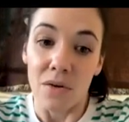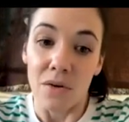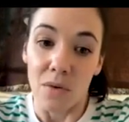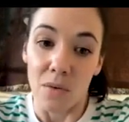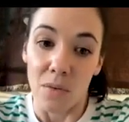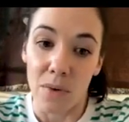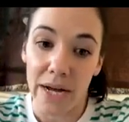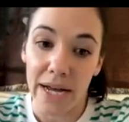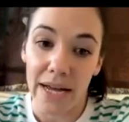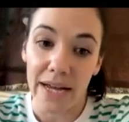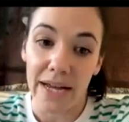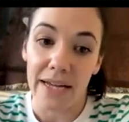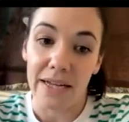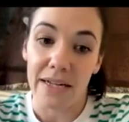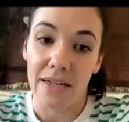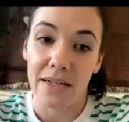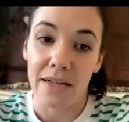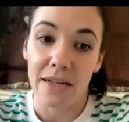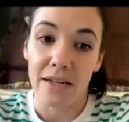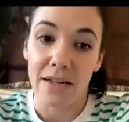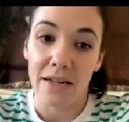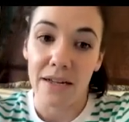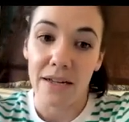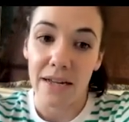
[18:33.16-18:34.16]

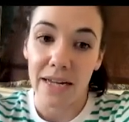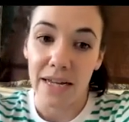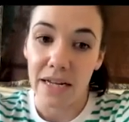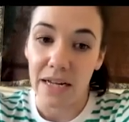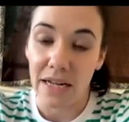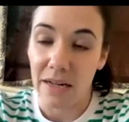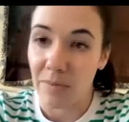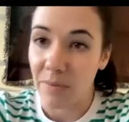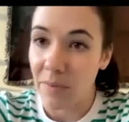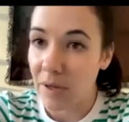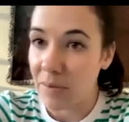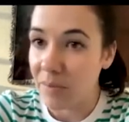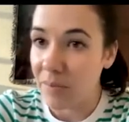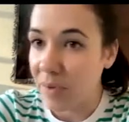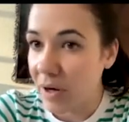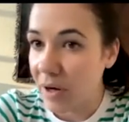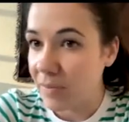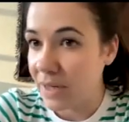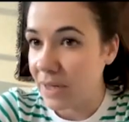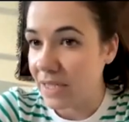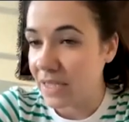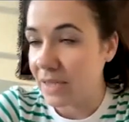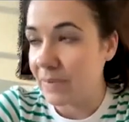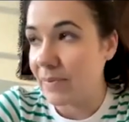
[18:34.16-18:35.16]
where in
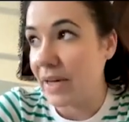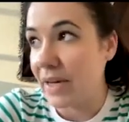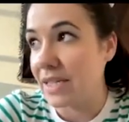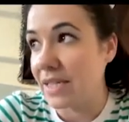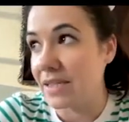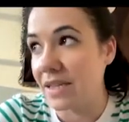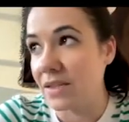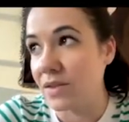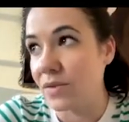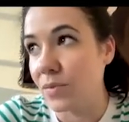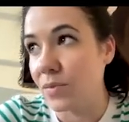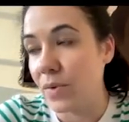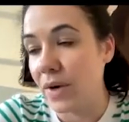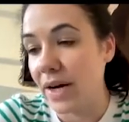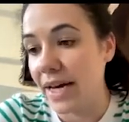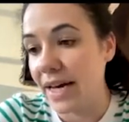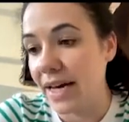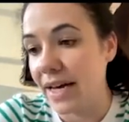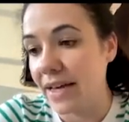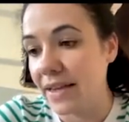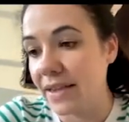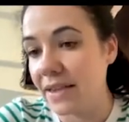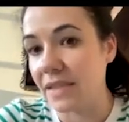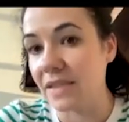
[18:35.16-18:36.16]
public spaces
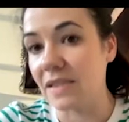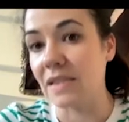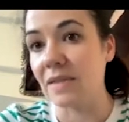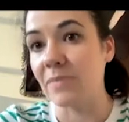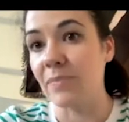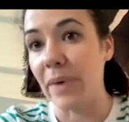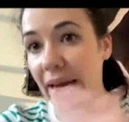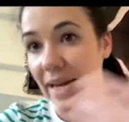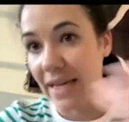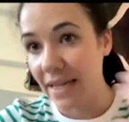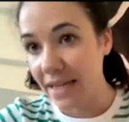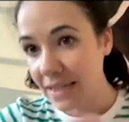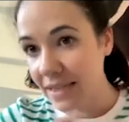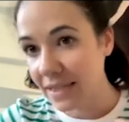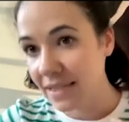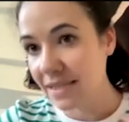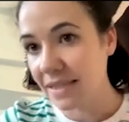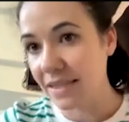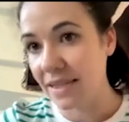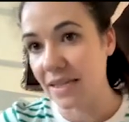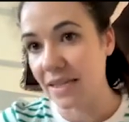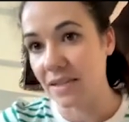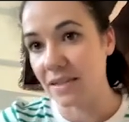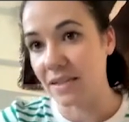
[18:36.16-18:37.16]
where the
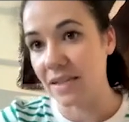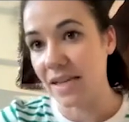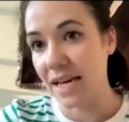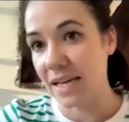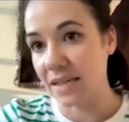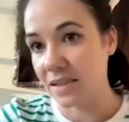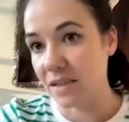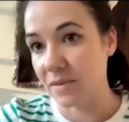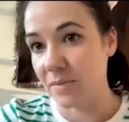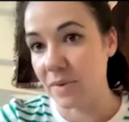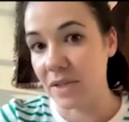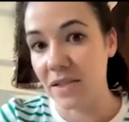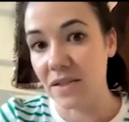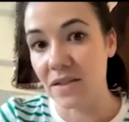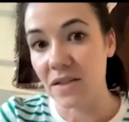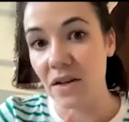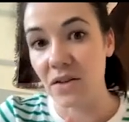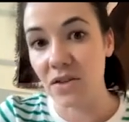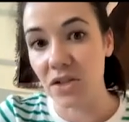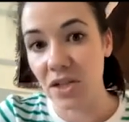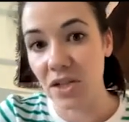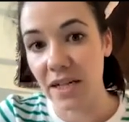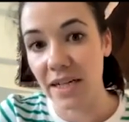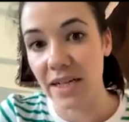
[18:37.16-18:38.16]
space has to be
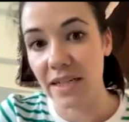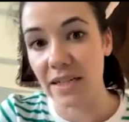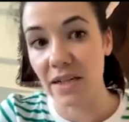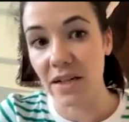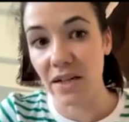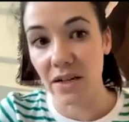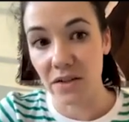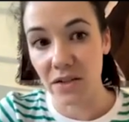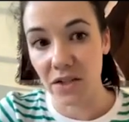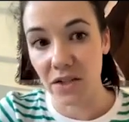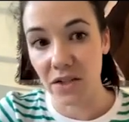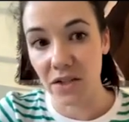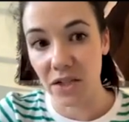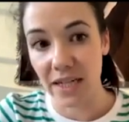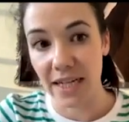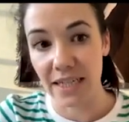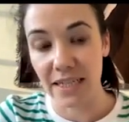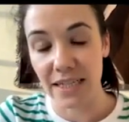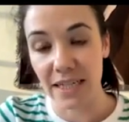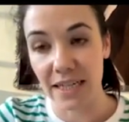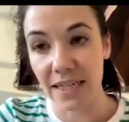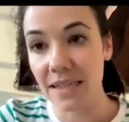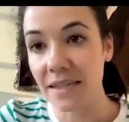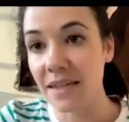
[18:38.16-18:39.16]
socially
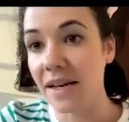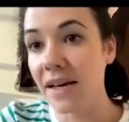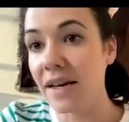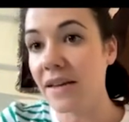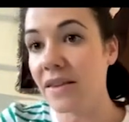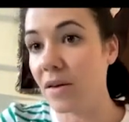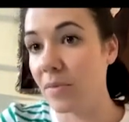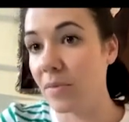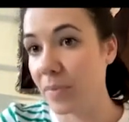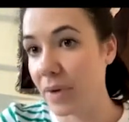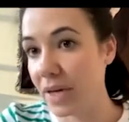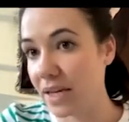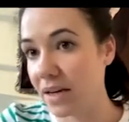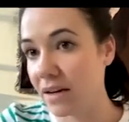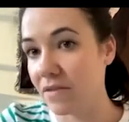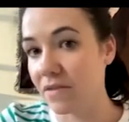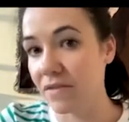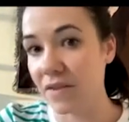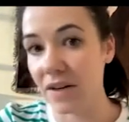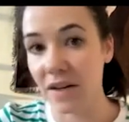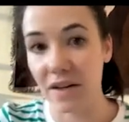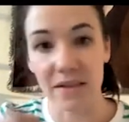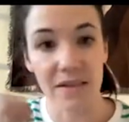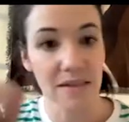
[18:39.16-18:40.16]
negotiated, the bigger,
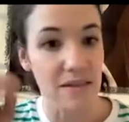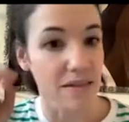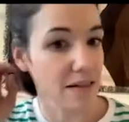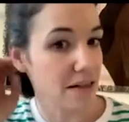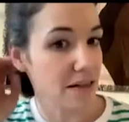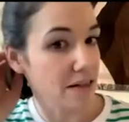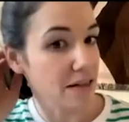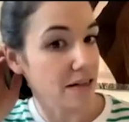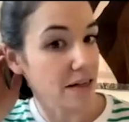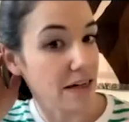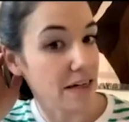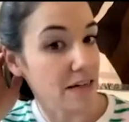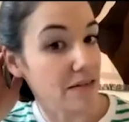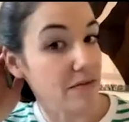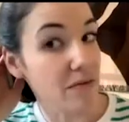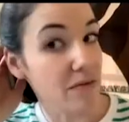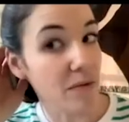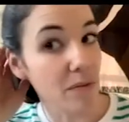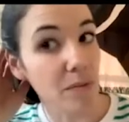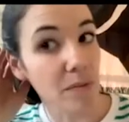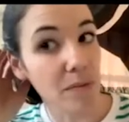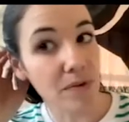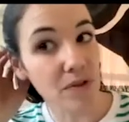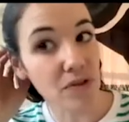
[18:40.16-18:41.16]
faster kind of
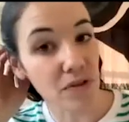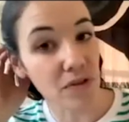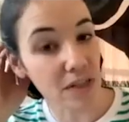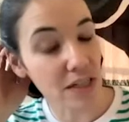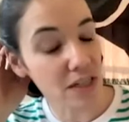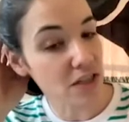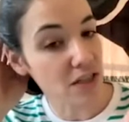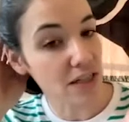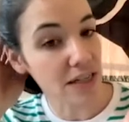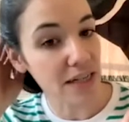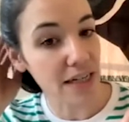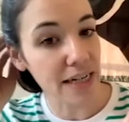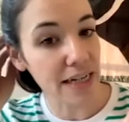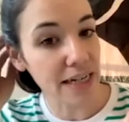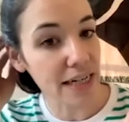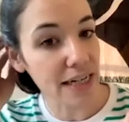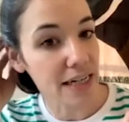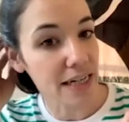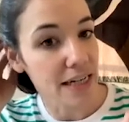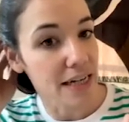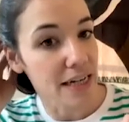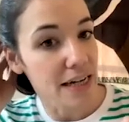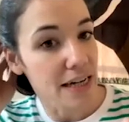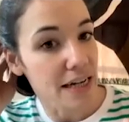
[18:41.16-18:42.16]

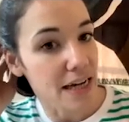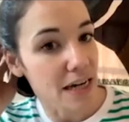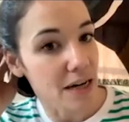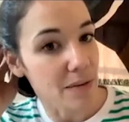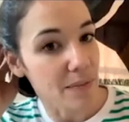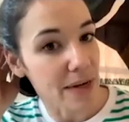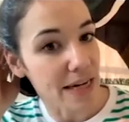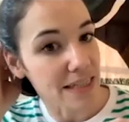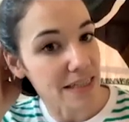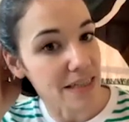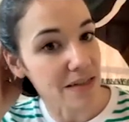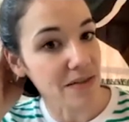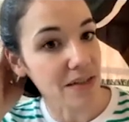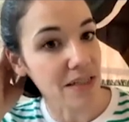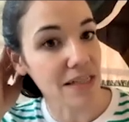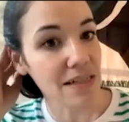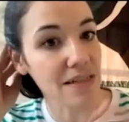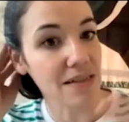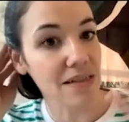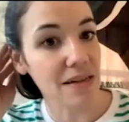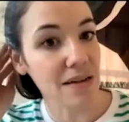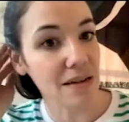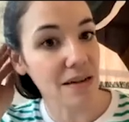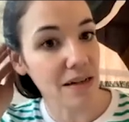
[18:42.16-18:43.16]
traditionally
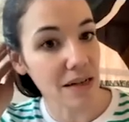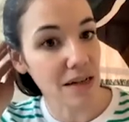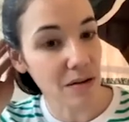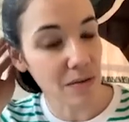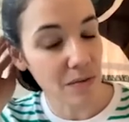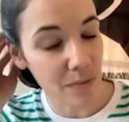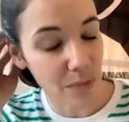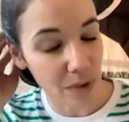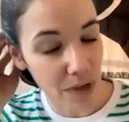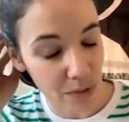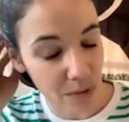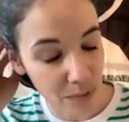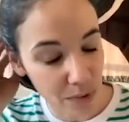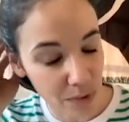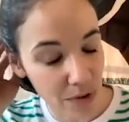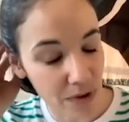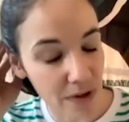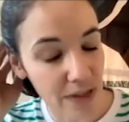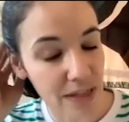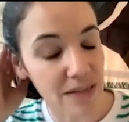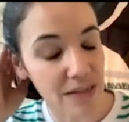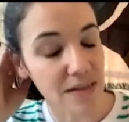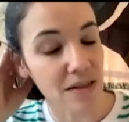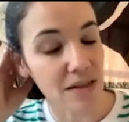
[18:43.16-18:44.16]
activities done by
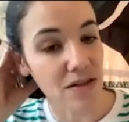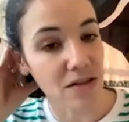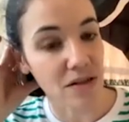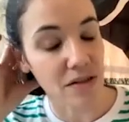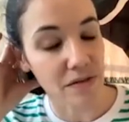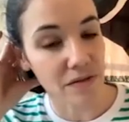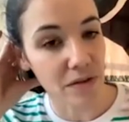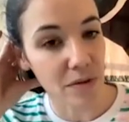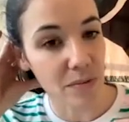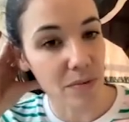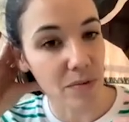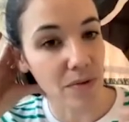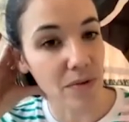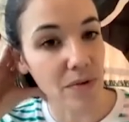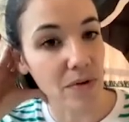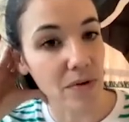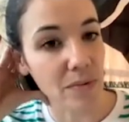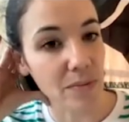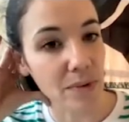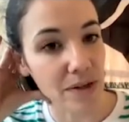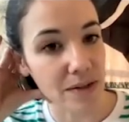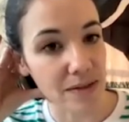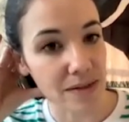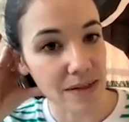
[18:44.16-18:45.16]
boys, such as football
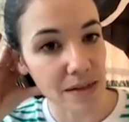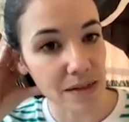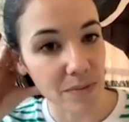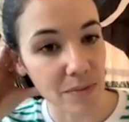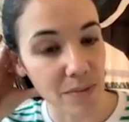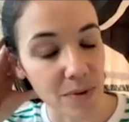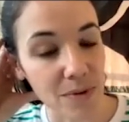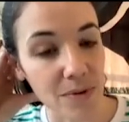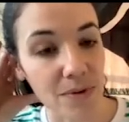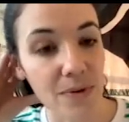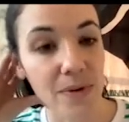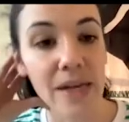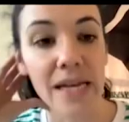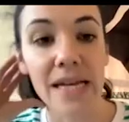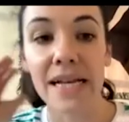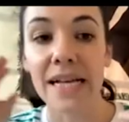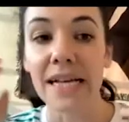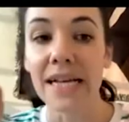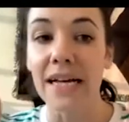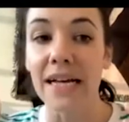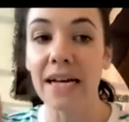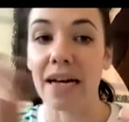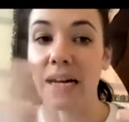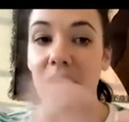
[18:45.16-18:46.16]
or basketball,
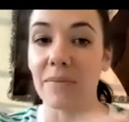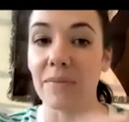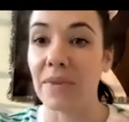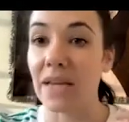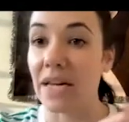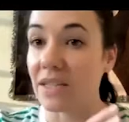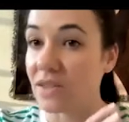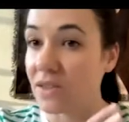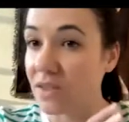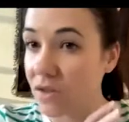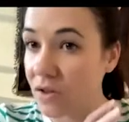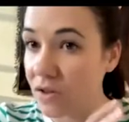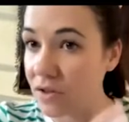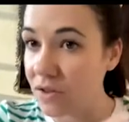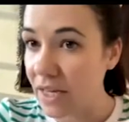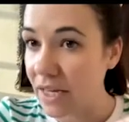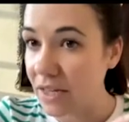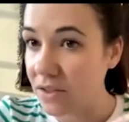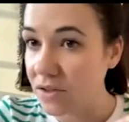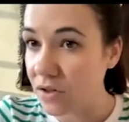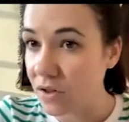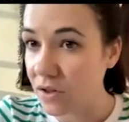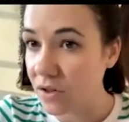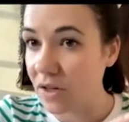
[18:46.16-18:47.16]

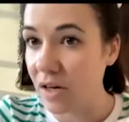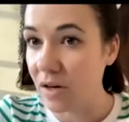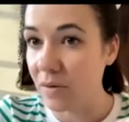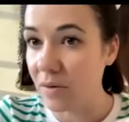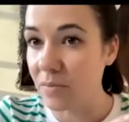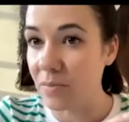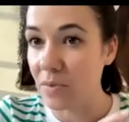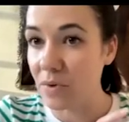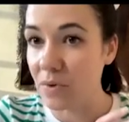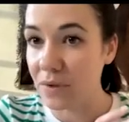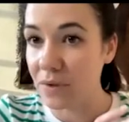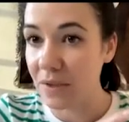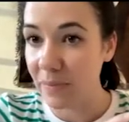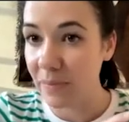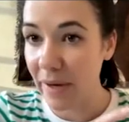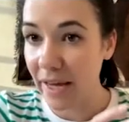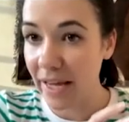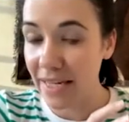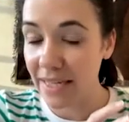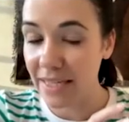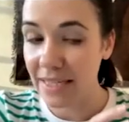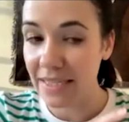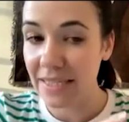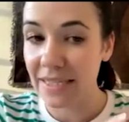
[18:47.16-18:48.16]
that took up more
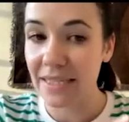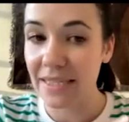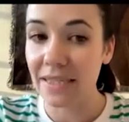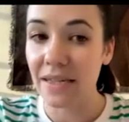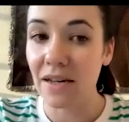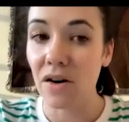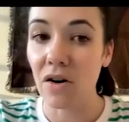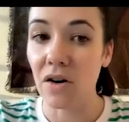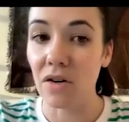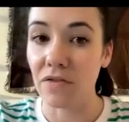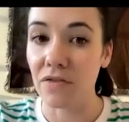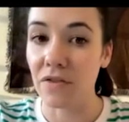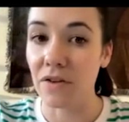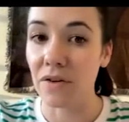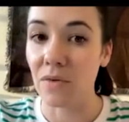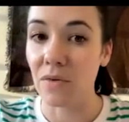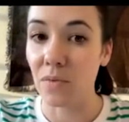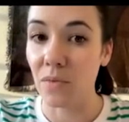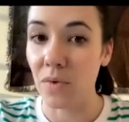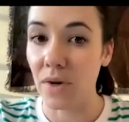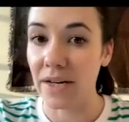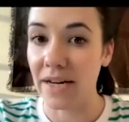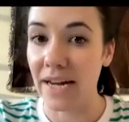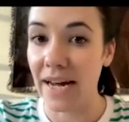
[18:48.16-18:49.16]
space,
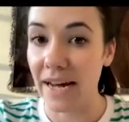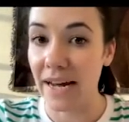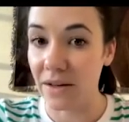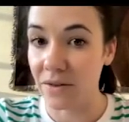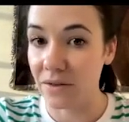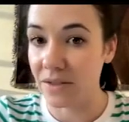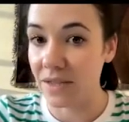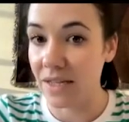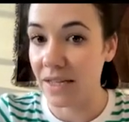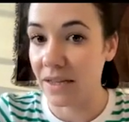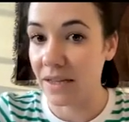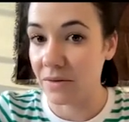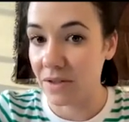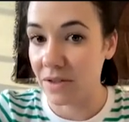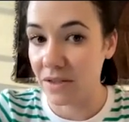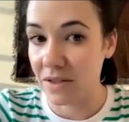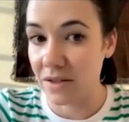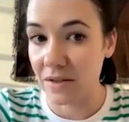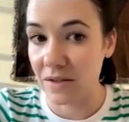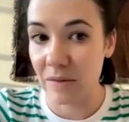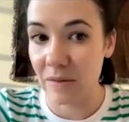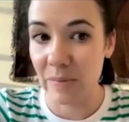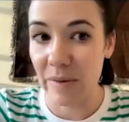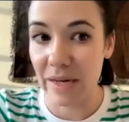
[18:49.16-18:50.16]
often won out, and there was
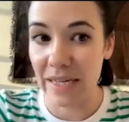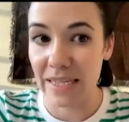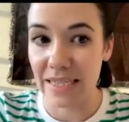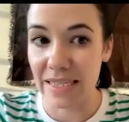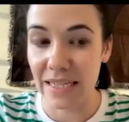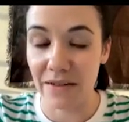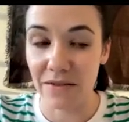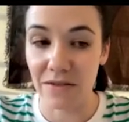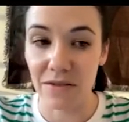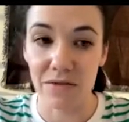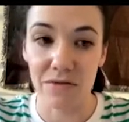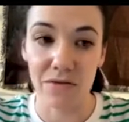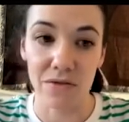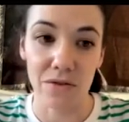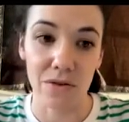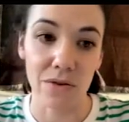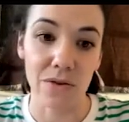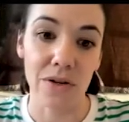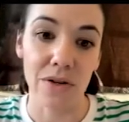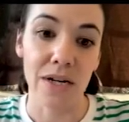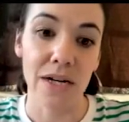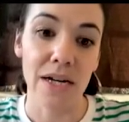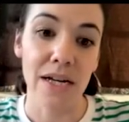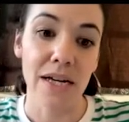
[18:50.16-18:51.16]
no space left
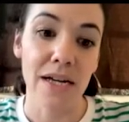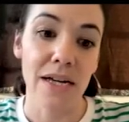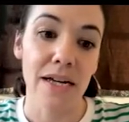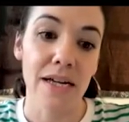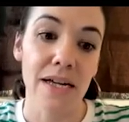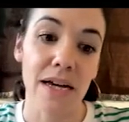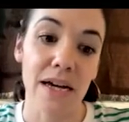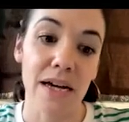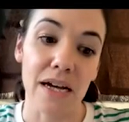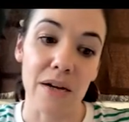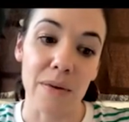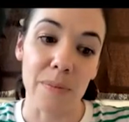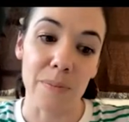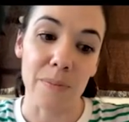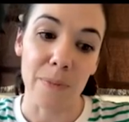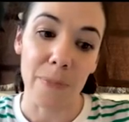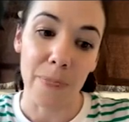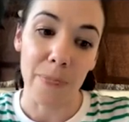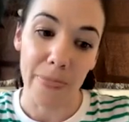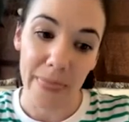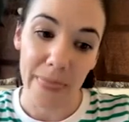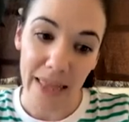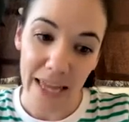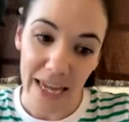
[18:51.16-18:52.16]
for
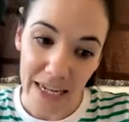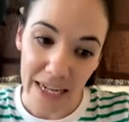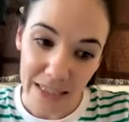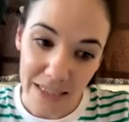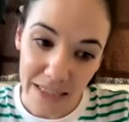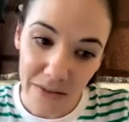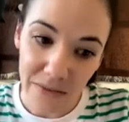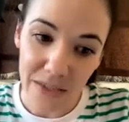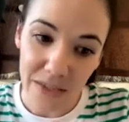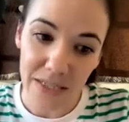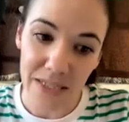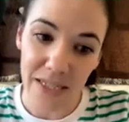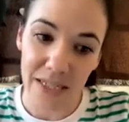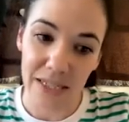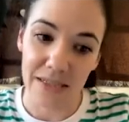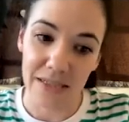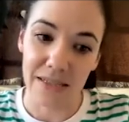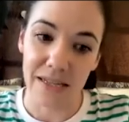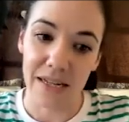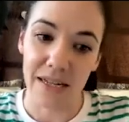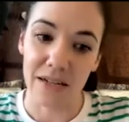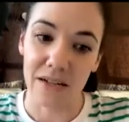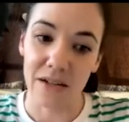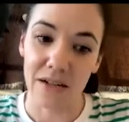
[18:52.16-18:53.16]

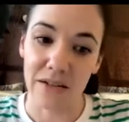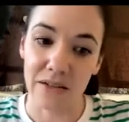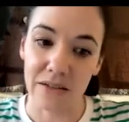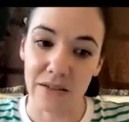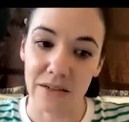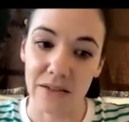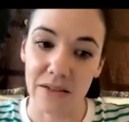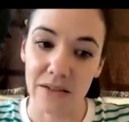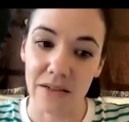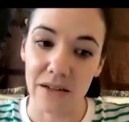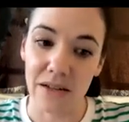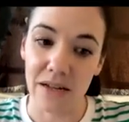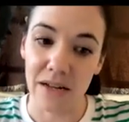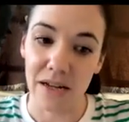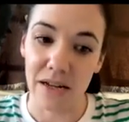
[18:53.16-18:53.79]
activities that girls